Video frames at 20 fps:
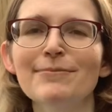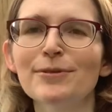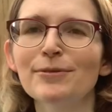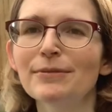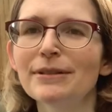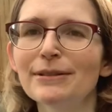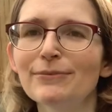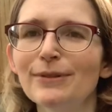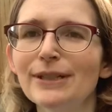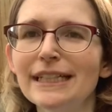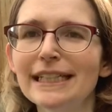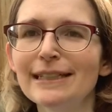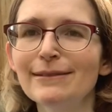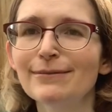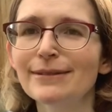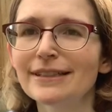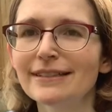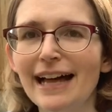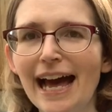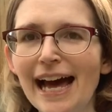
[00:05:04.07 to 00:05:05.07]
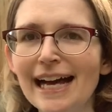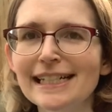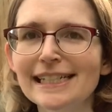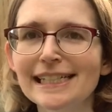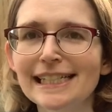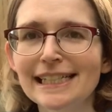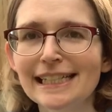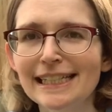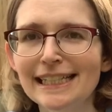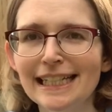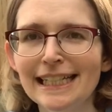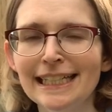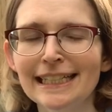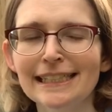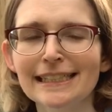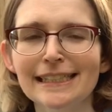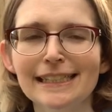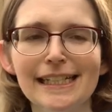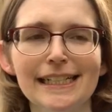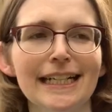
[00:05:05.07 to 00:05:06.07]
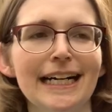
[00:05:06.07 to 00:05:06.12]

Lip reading: read really relaxing things.